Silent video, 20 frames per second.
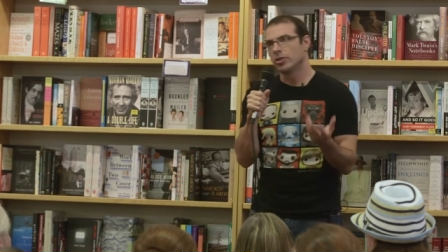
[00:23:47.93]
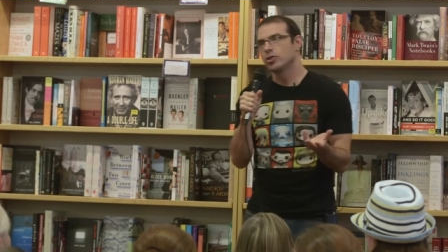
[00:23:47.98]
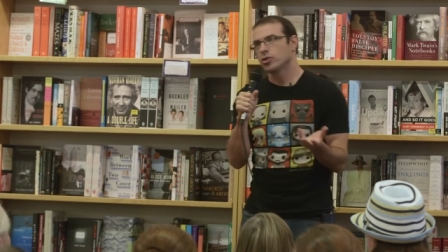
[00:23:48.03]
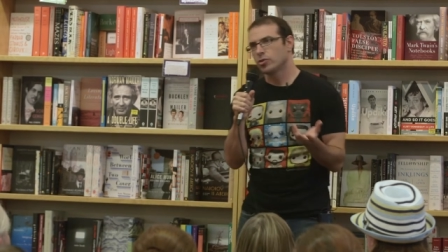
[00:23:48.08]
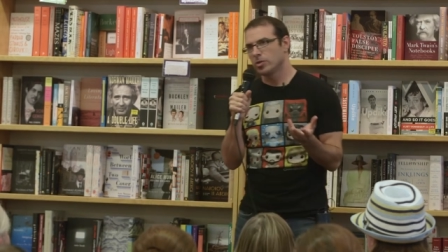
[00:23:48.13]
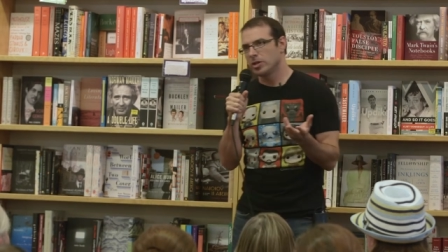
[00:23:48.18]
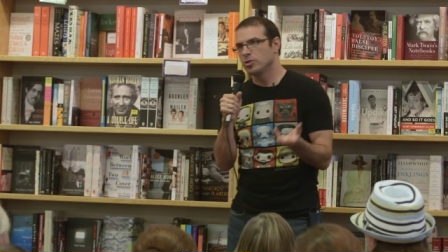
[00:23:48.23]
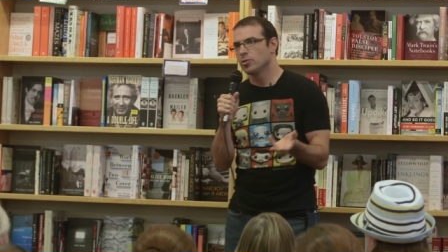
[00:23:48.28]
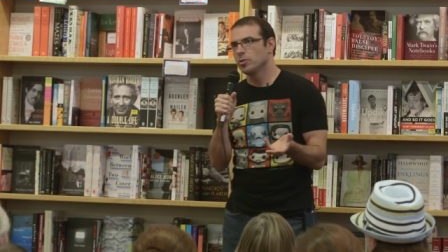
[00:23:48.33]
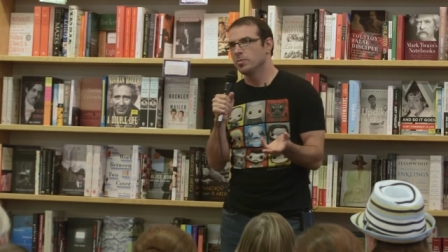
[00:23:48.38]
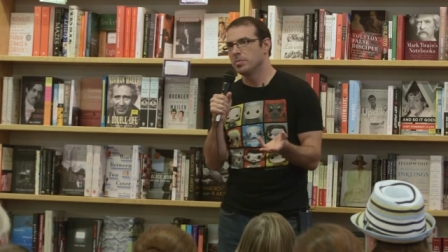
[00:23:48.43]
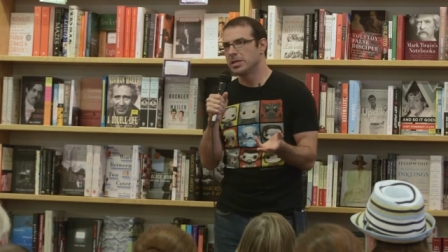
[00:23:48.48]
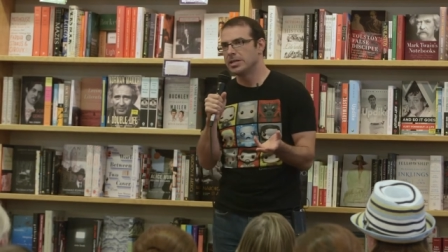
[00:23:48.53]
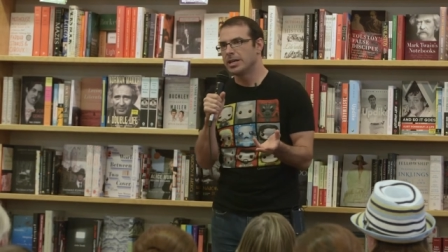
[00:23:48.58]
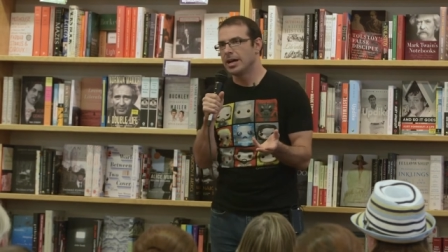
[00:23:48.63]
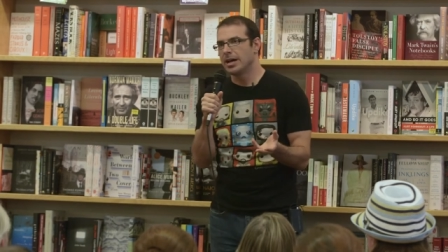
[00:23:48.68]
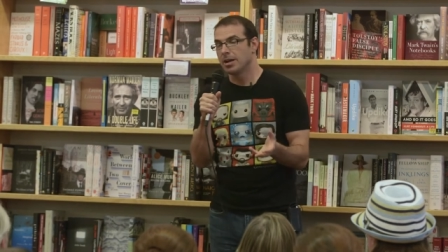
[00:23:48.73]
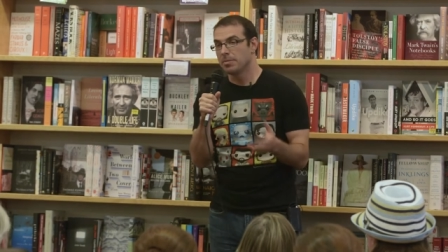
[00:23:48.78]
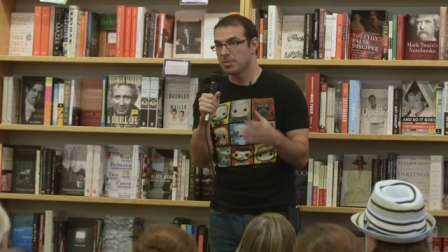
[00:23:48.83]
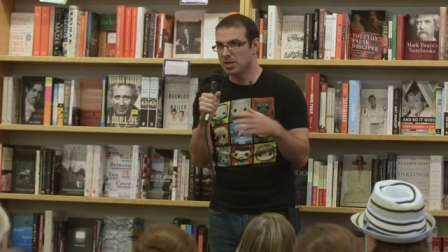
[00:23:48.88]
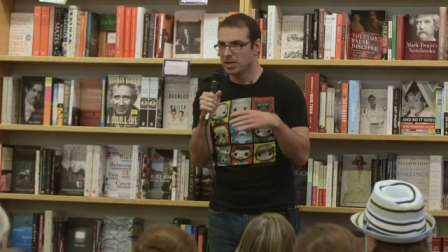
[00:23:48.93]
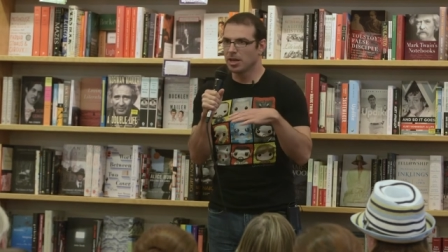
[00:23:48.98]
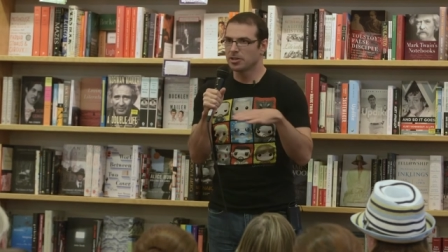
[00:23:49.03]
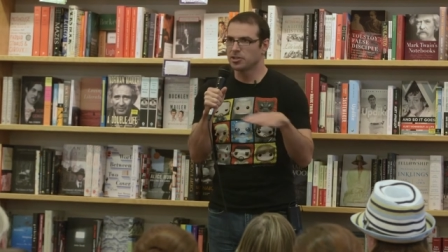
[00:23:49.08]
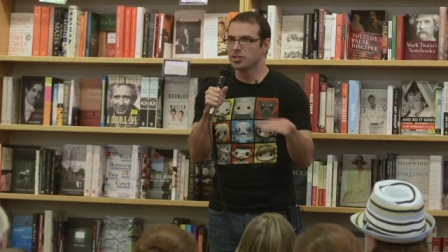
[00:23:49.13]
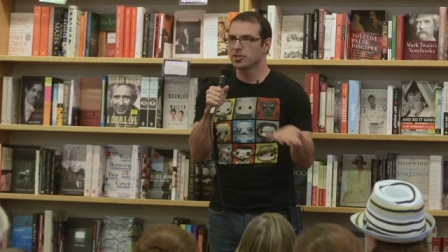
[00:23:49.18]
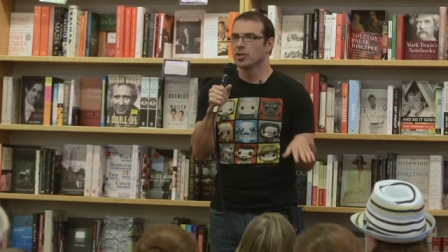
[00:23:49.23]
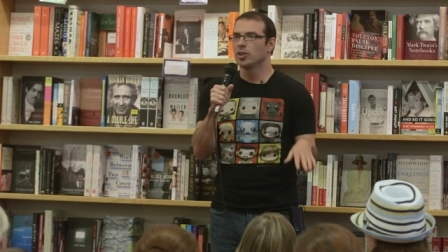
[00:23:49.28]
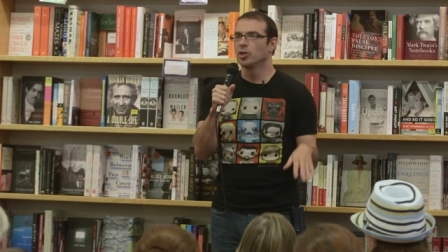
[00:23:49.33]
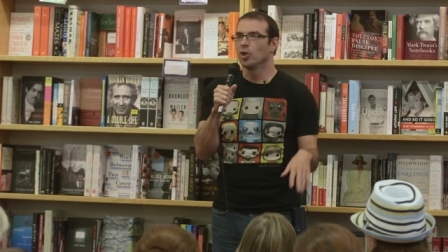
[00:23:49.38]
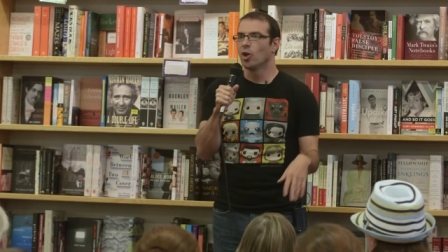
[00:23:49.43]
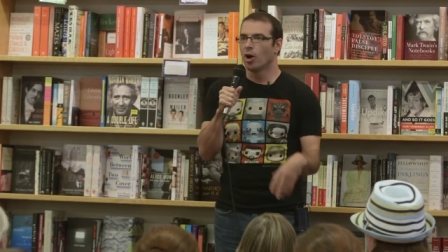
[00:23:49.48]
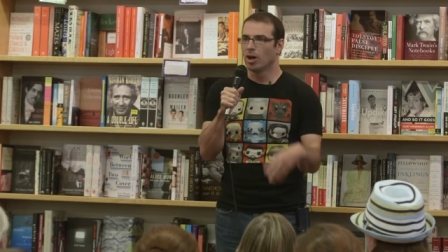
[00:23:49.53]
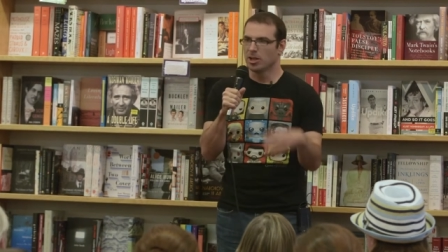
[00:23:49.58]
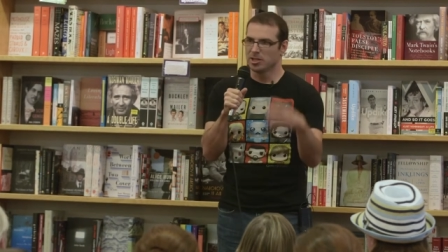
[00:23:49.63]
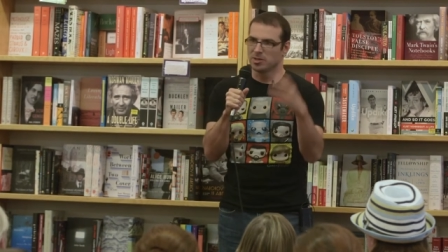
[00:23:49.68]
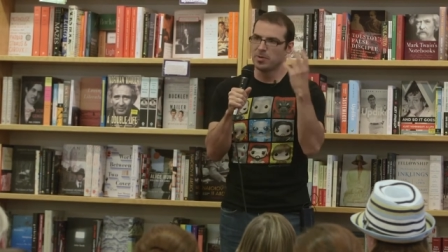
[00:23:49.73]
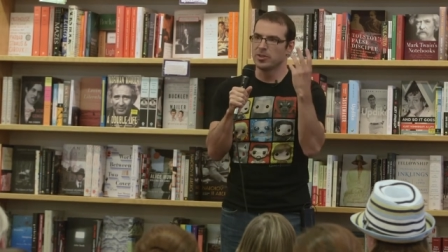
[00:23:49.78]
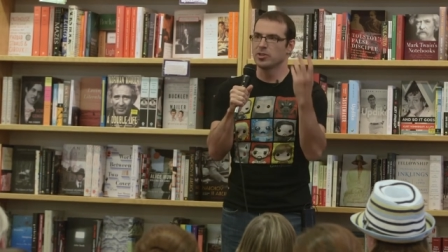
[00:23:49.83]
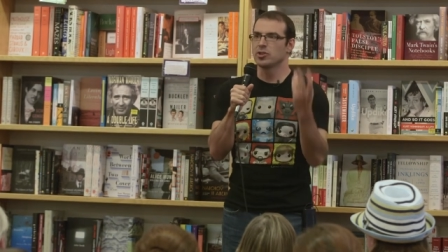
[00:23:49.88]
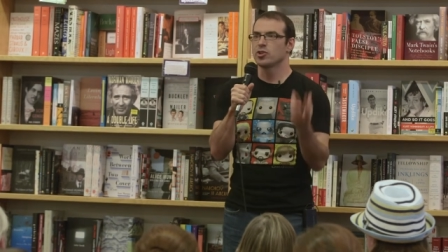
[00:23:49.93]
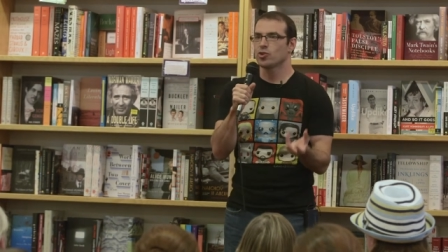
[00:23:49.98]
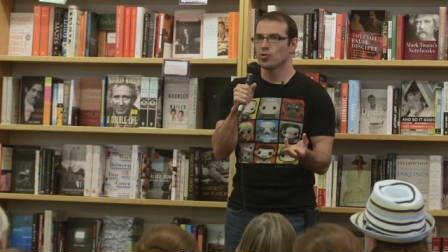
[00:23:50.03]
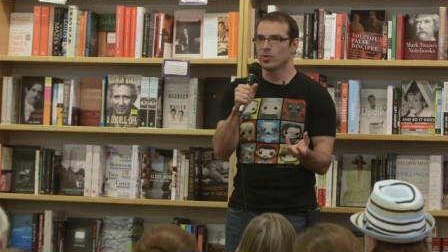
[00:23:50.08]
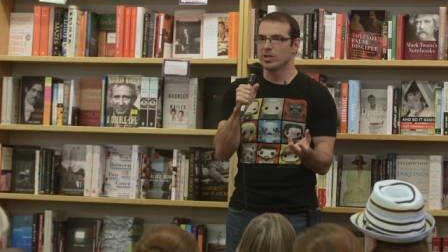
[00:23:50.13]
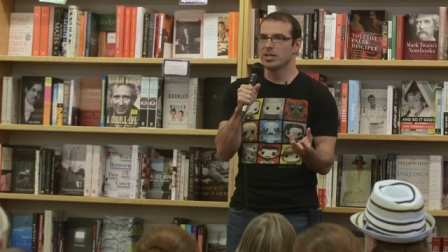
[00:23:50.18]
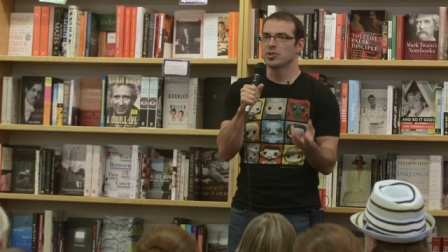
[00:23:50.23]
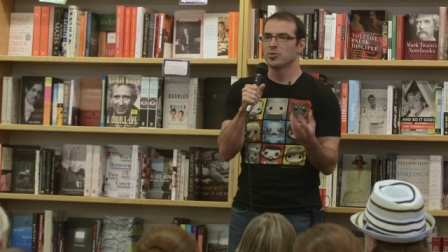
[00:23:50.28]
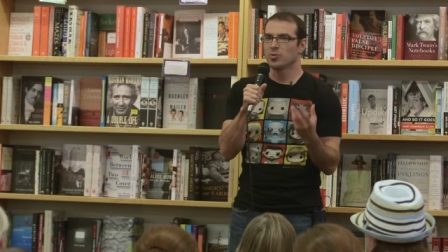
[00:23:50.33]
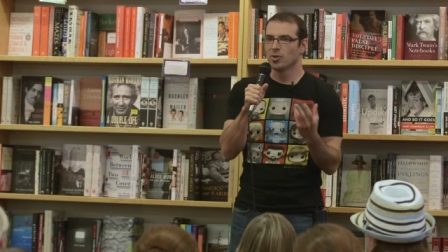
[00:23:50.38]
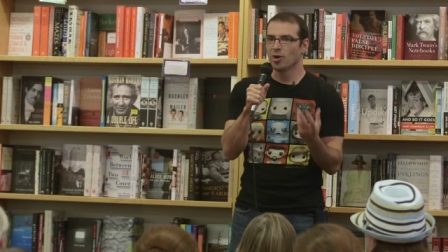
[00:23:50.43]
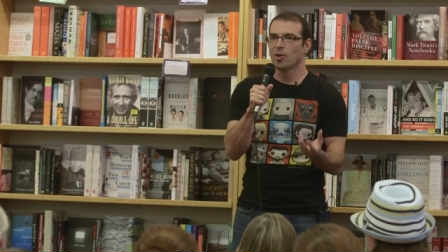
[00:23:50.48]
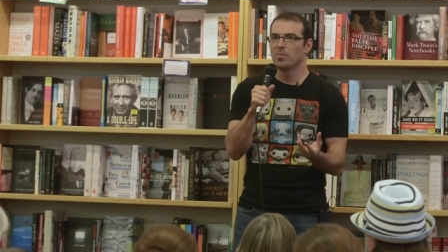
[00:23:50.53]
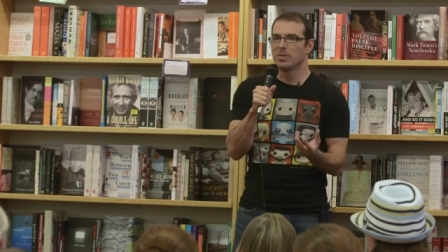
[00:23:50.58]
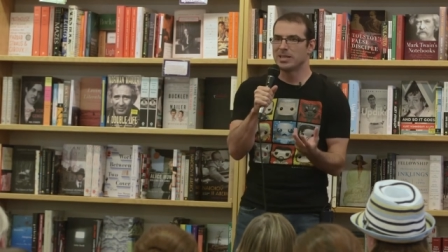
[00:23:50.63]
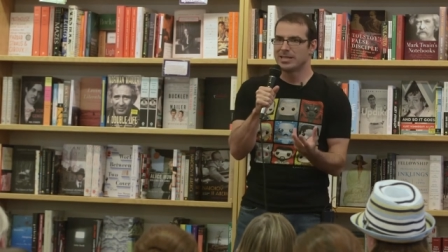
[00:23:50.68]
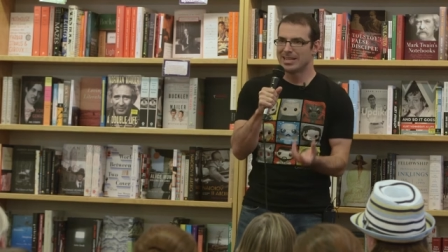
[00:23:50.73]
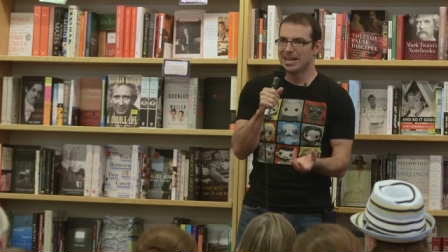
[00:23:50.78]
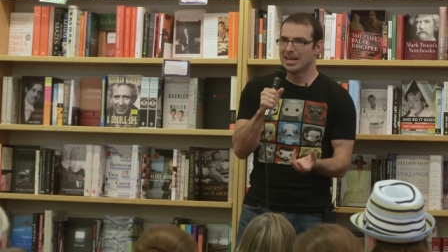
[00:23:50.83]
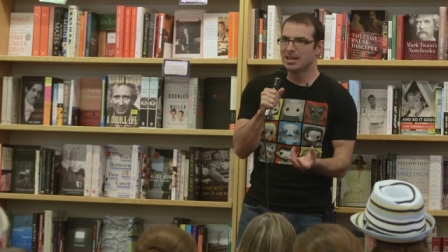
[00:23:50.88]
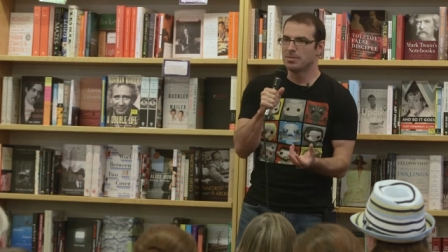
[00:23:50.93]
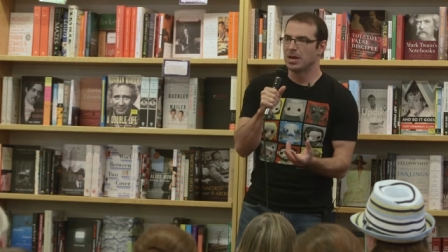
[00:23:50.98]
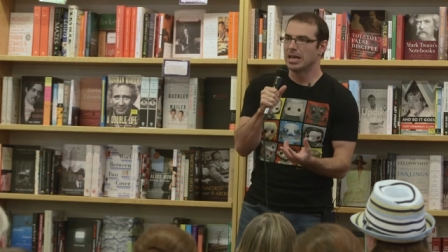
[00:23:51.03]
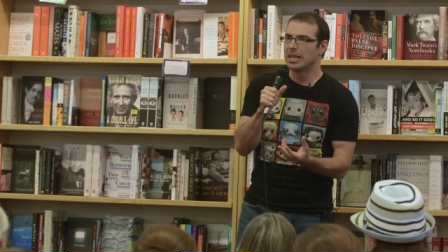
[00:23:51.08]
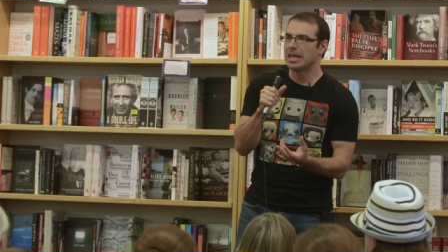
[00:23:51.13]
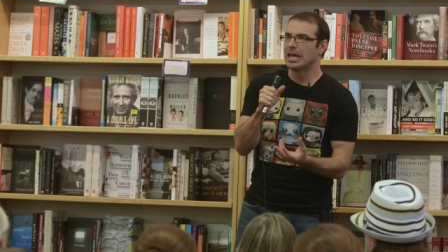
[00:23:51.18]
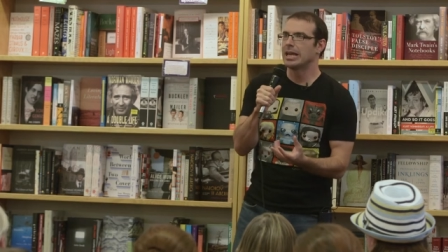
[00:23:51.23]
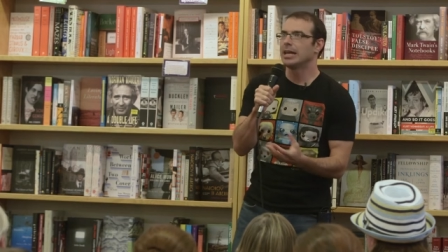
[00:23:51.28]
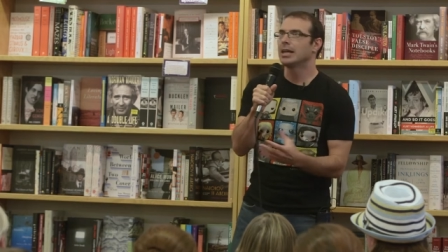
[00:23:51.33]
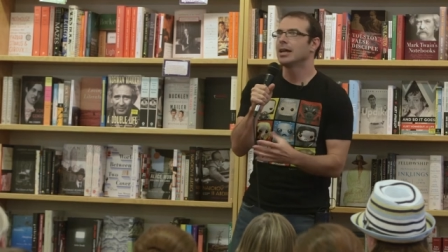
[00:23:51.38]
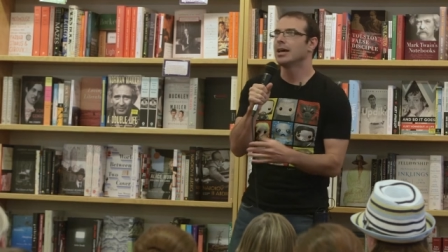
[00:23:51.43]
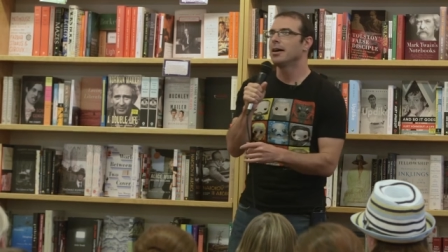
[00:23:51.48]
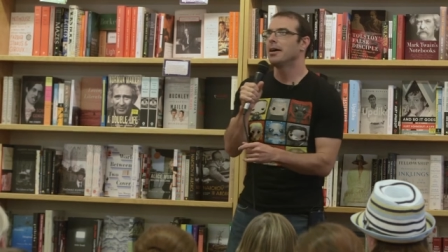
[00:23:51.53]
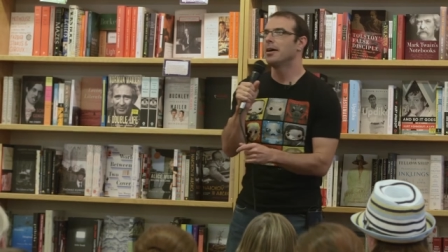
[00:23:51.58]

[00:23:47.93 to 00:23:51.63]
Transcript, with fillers: the trees would be dead. I mean, not just the lawns, but the trees would all be dead by then.